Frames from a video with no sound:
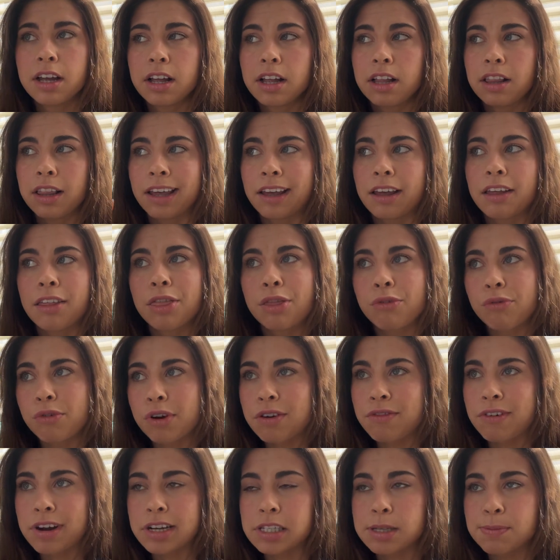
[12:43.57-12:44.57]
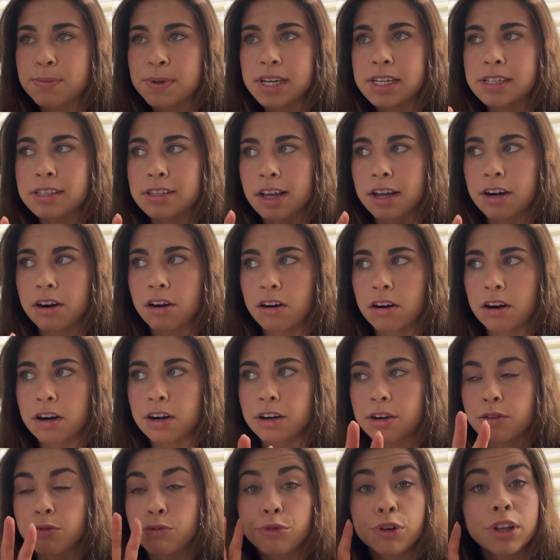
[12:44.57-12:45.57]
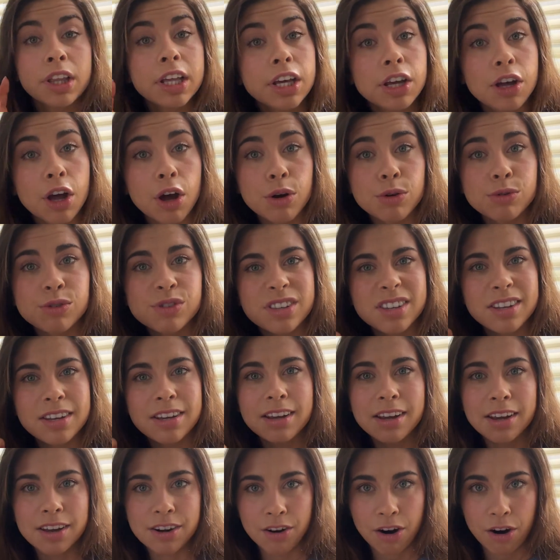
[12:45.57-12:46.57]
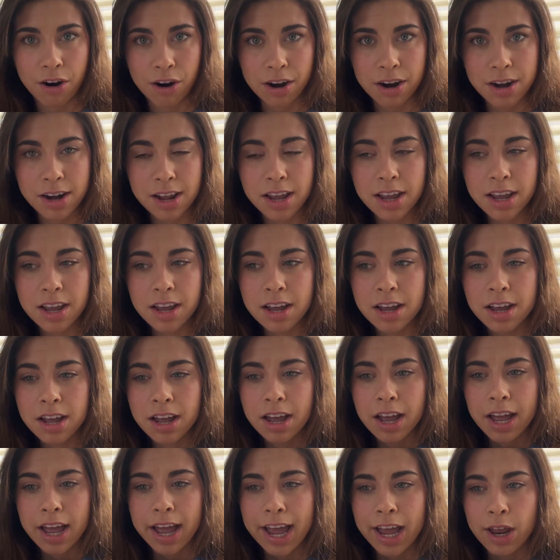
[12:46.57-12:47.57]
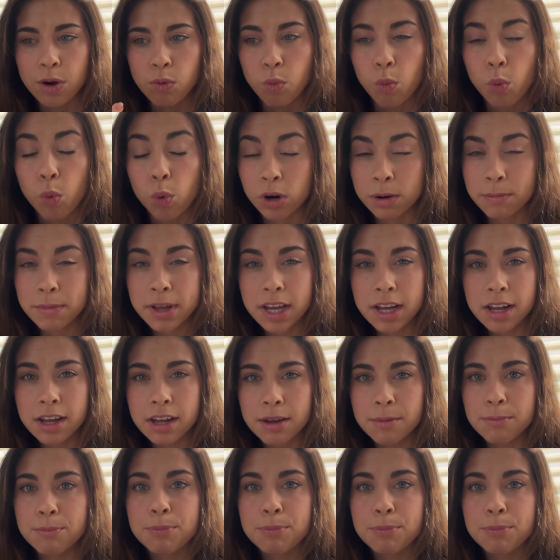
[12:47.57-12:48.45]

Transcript: like 3 recipes that are really cozy and hearty and warming,